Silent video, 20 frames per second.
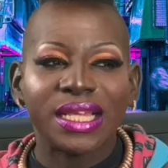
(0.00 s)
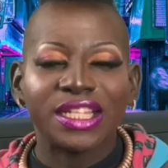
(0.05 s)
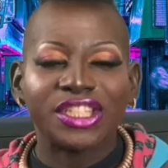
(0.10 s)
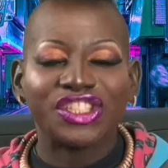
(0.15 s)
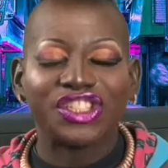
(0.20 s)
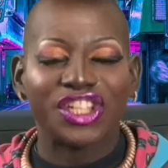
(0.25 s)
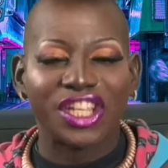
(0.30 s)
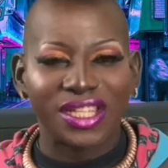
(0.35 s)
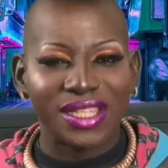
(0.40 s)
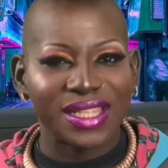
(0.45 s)

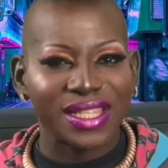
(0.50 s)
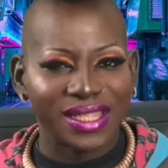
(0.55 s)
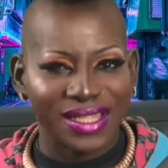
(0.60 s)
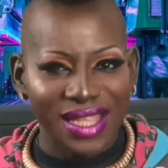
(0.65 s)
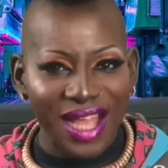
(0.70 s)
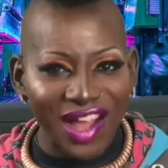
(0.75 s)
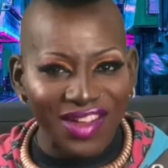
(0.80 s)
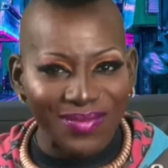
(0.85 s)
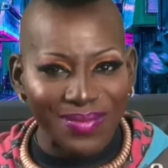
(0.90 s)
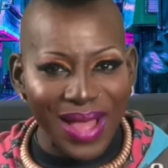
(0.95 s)
just the
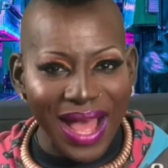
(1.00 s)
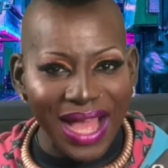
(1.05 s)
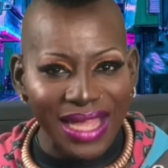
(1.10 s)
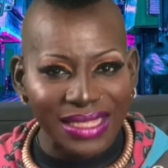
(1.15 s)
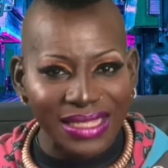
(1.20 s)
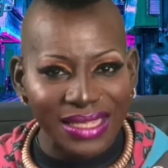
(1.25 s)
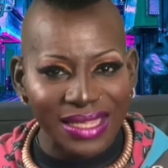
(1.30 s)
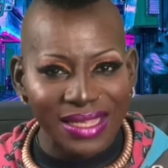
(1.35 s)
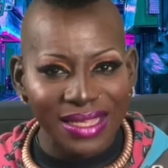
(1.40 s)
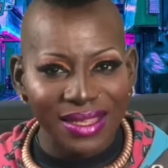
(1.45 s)
soft
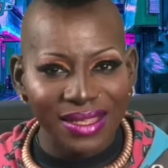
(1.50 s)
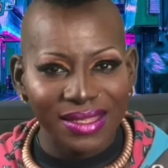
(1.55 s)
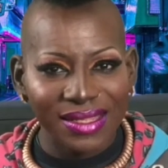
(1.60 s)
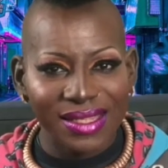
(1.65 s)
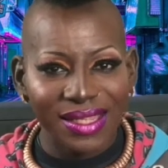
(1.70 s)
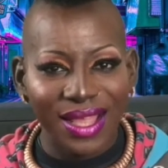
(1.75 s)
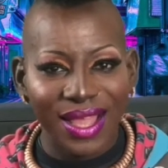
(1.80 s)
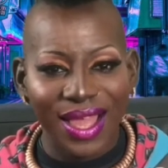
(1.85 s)
boxes,